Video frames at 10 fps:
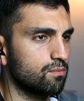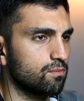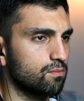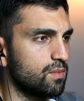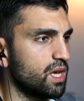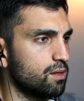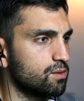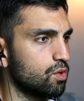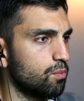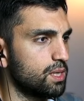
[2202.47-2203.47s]
Yeah,
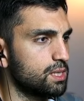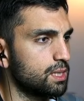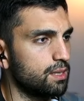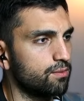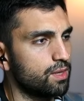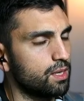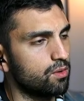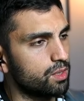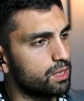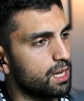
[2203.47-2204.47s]
so basically if they
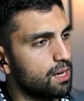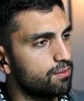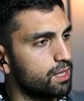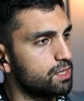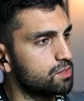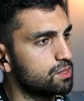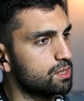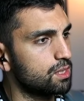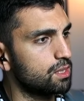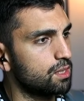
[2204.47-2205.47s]
already have an
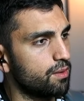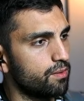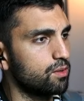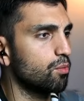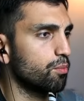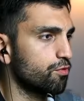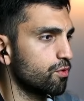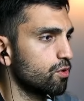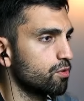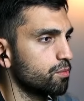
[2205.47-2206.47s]
agency and they don't
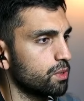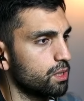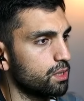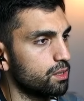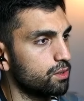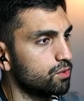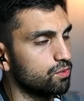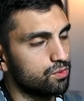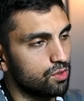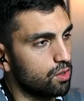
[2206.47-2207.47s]
perform,
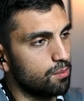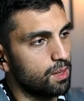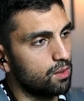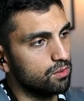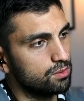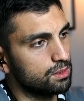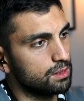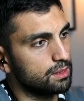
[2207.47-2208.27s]
you talk about,